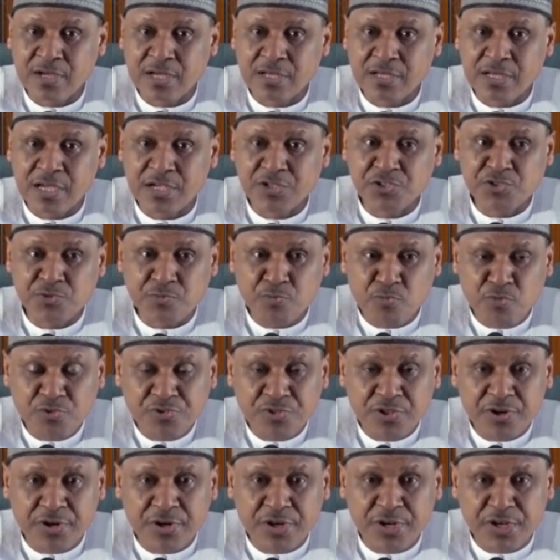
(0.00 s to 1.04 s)
their smooth
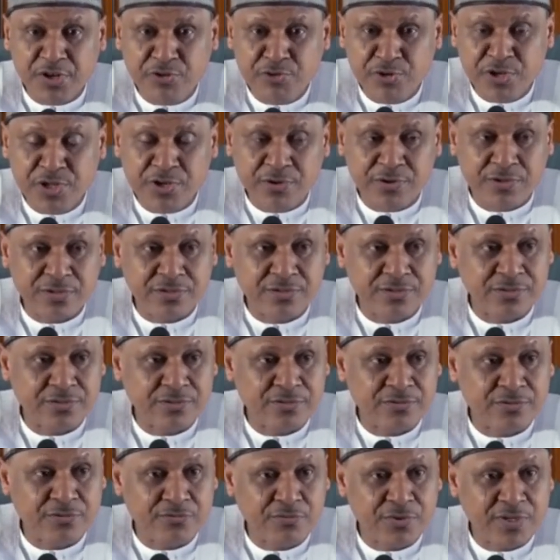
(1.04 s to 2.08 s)
reunion
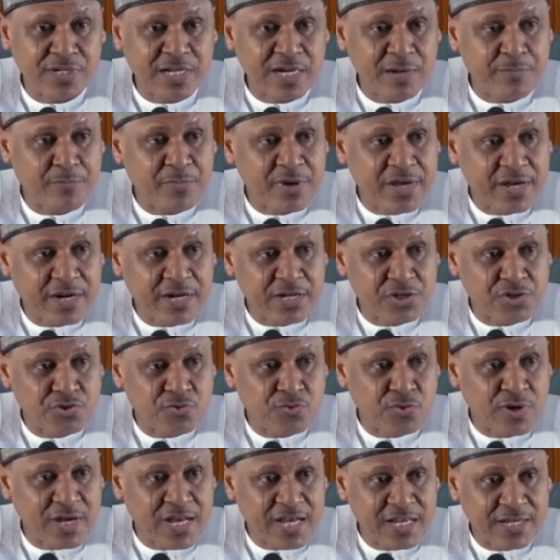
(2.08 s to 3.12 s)
with their parents
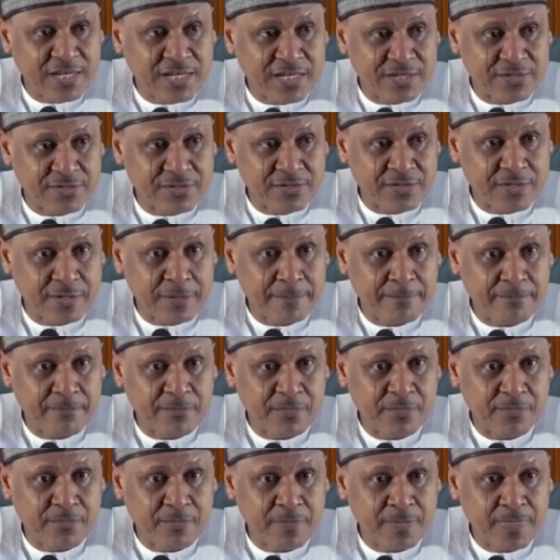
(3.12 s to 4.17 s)
or guardians
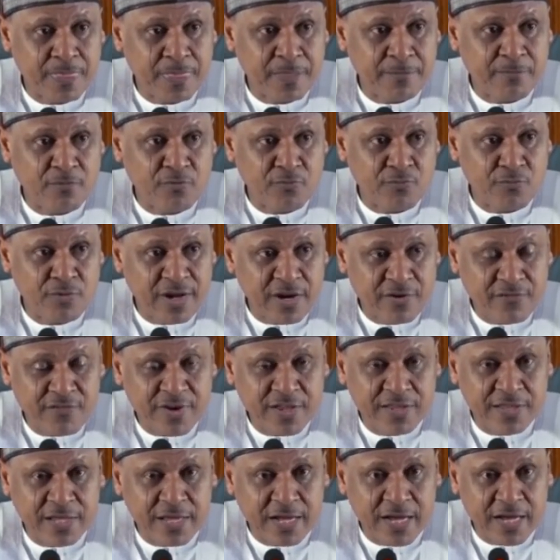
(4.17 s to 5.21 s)
wherever
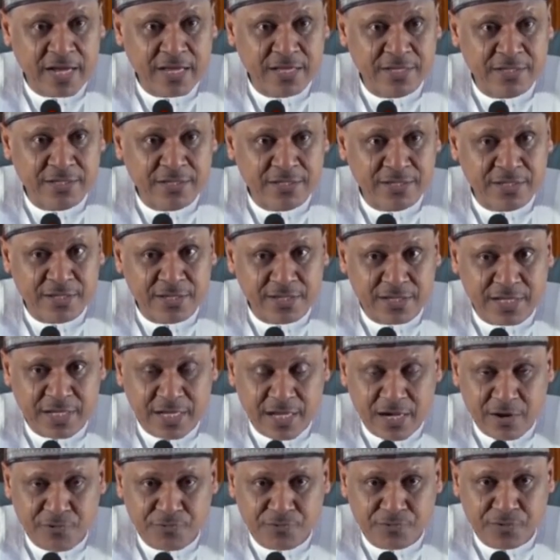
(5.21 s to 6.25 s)
they are in the
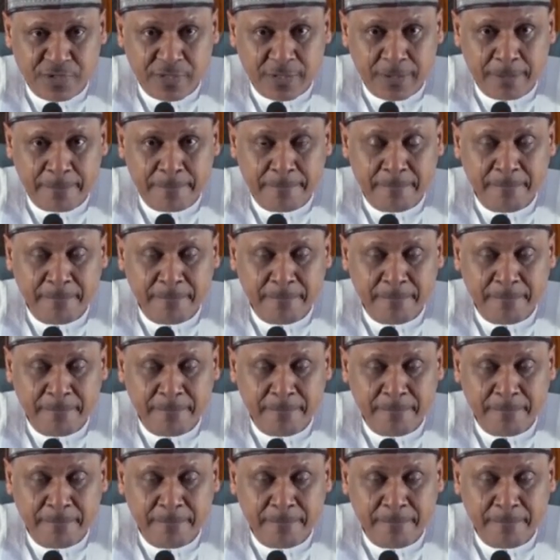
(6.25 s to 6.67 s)
country.